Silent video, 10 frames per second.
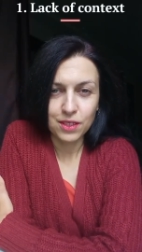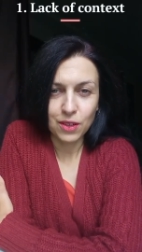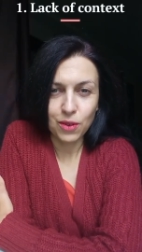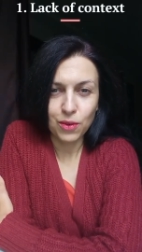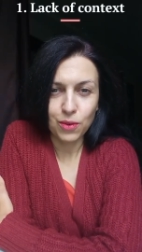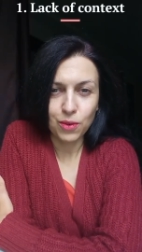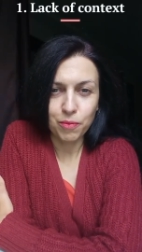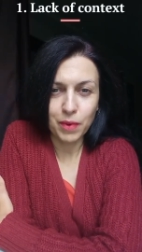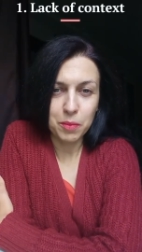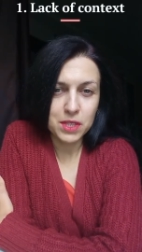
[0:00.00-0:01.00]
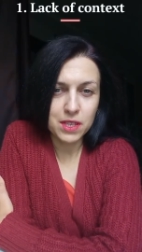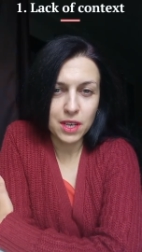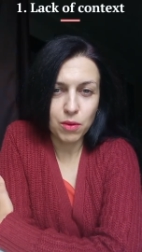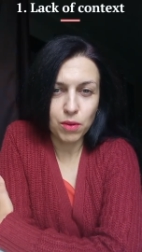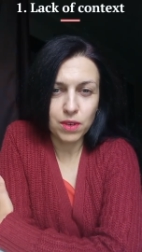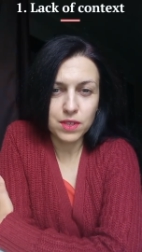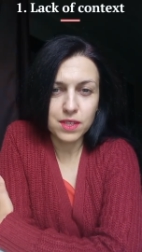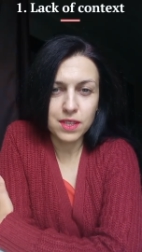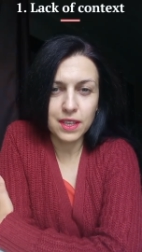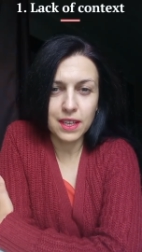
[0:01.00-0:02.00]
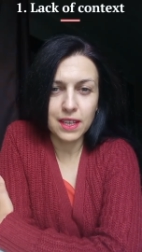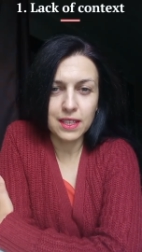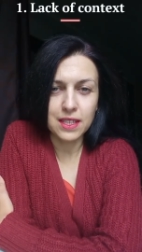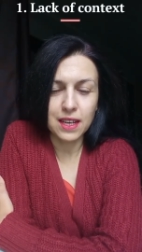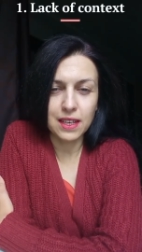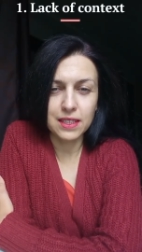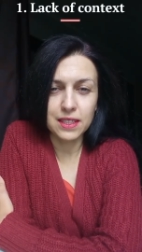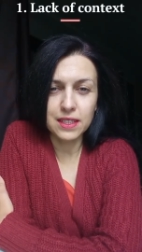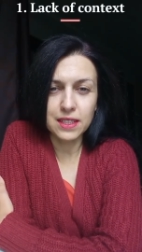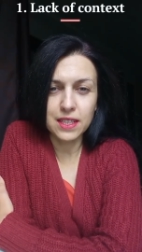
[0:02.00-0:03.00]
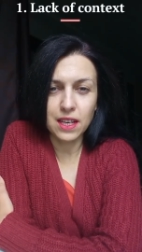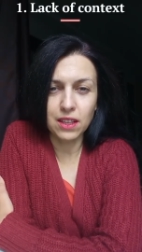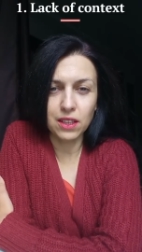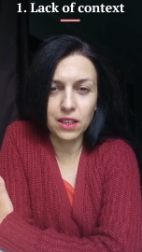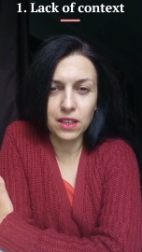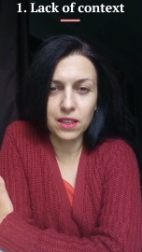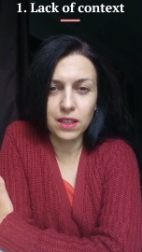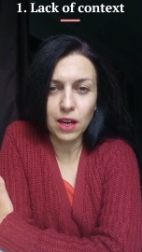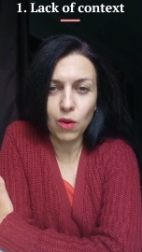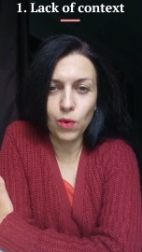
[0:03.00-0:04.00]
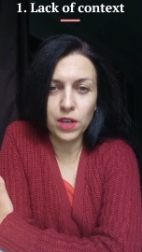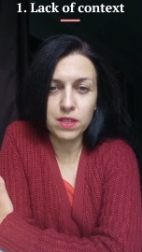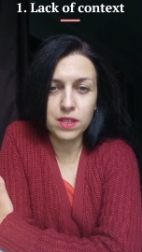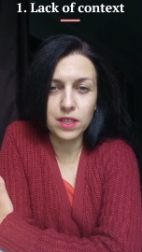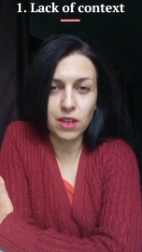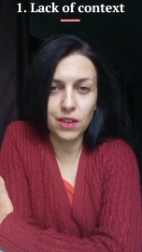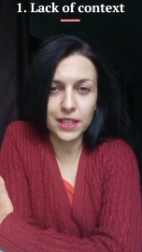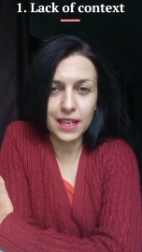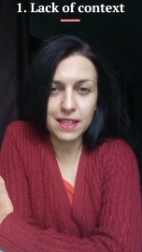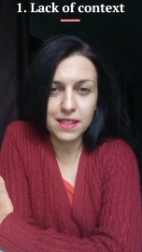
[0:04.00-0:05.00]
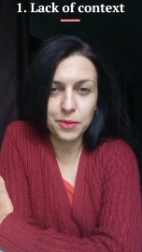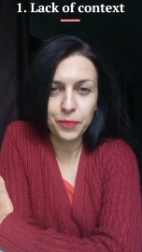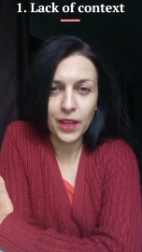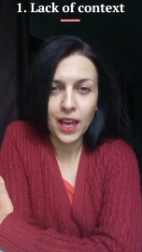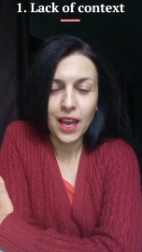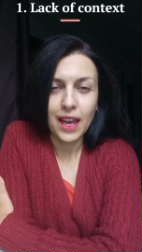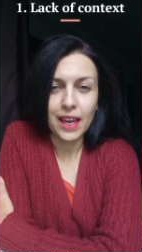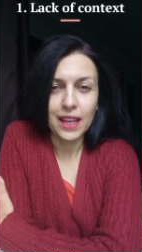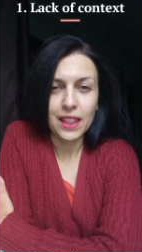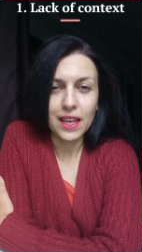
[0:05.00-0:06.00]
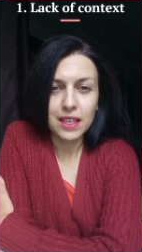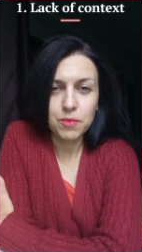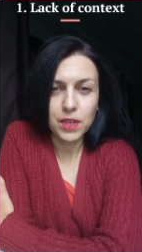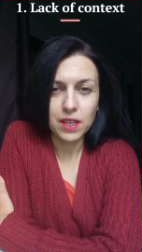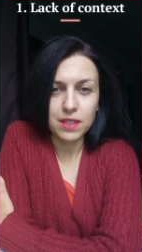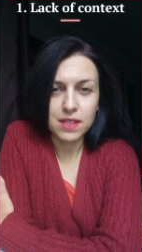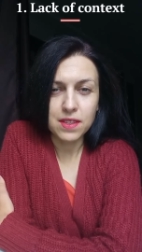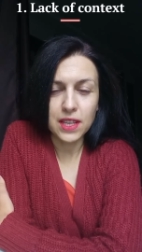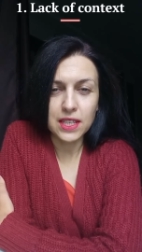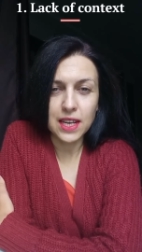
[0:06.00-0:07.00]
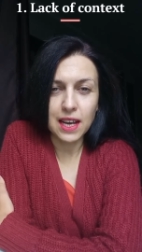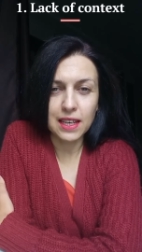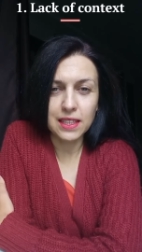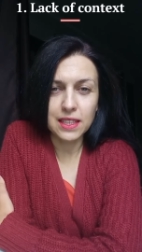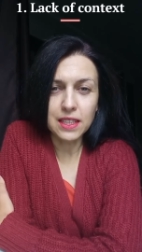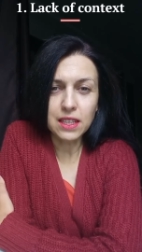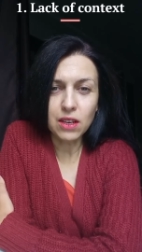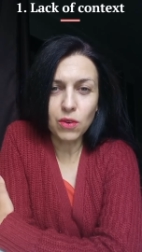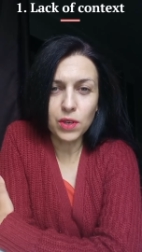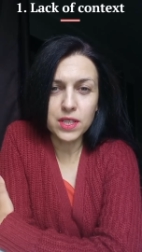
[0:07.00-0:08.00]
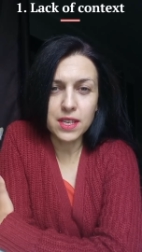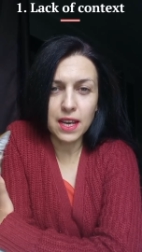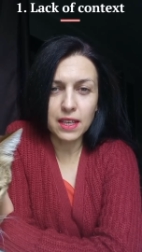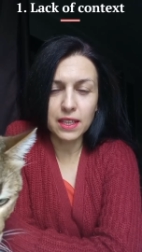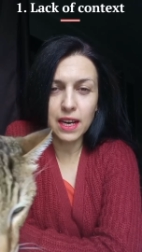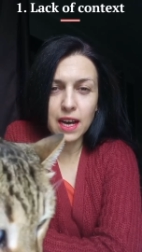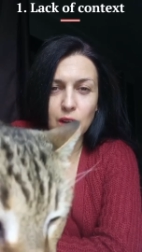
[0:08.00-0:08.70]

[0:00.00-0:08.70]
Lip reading: So my mistake was that I didn't learn words in context, and that means that I didn't know exactly